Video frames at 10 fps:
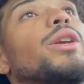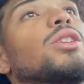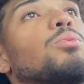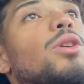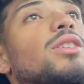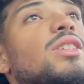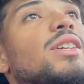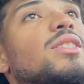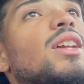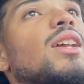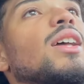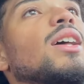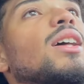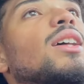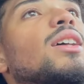the process,
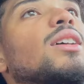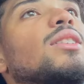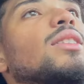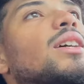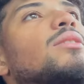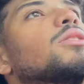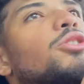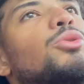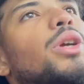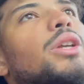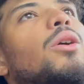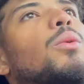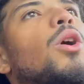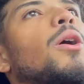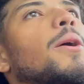then you're doing it all
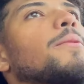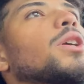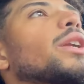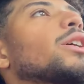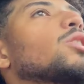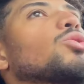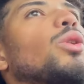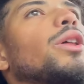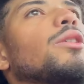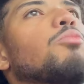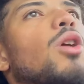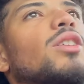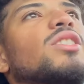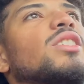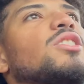wrong. You gotta enjoy the
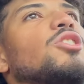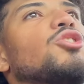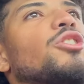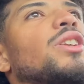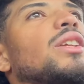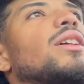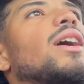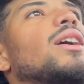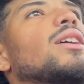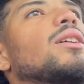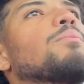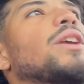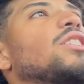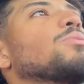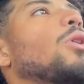process, the journey that
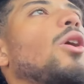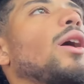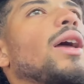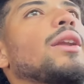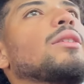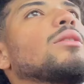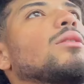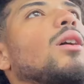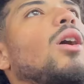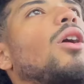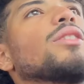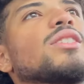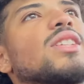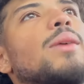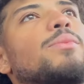baseball and all
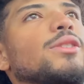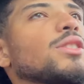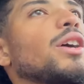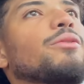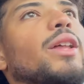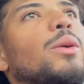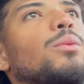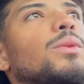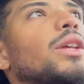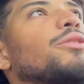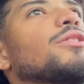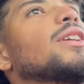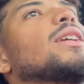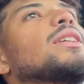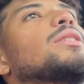this type of stuff, like
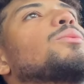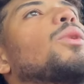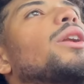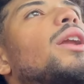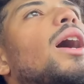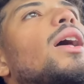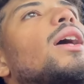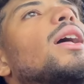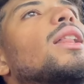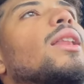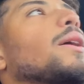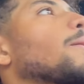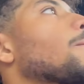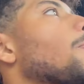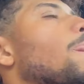lifting and whatnot, like,
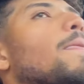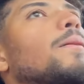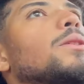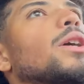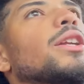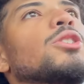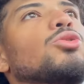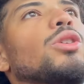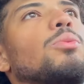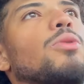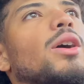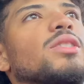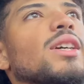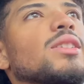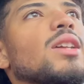you gotta enjoy the
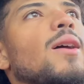process.